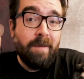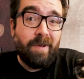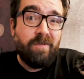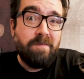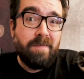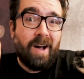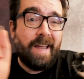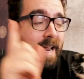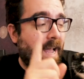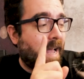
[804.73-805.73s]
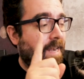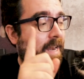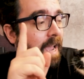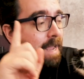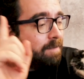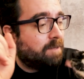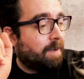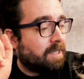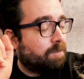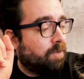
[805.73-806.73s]
both mine and Amy's
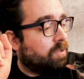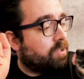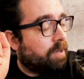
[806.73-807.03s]
passports.